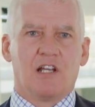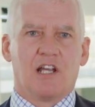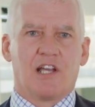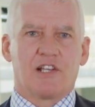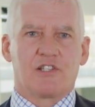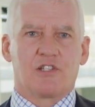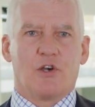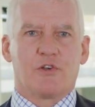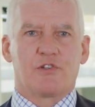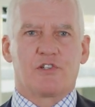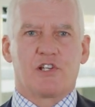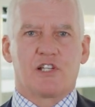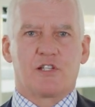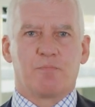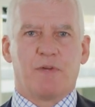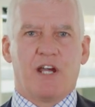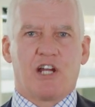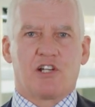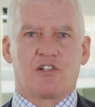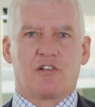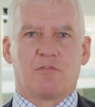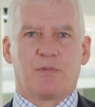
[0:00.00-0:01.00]
it's also
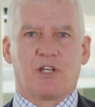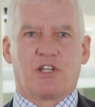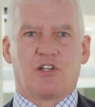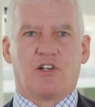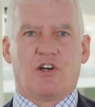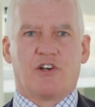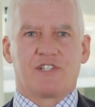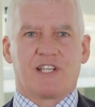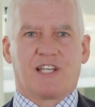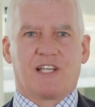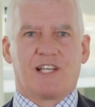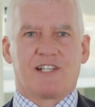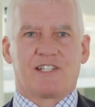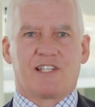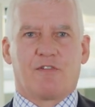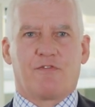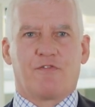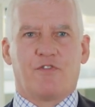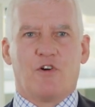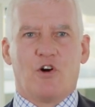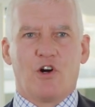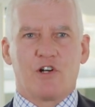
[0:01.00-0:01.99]
special because it is the
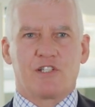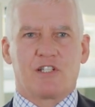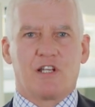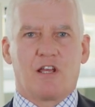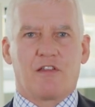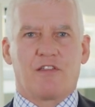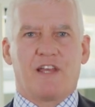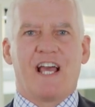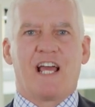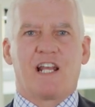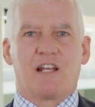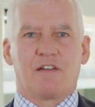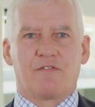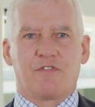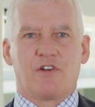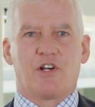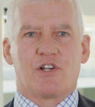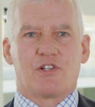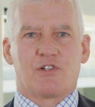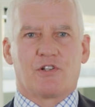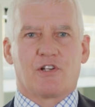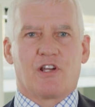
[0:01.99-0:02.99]
40th
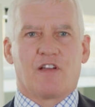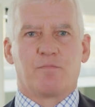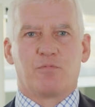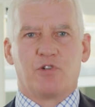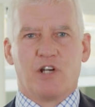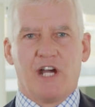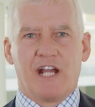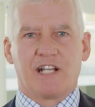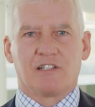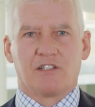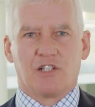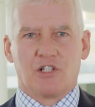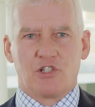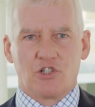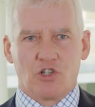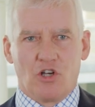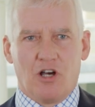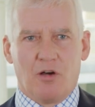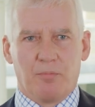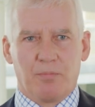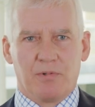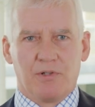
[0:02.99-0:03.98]
anniversary of Pride in the
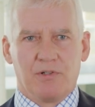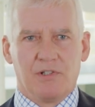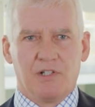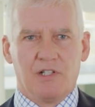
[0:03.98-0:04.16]
Job.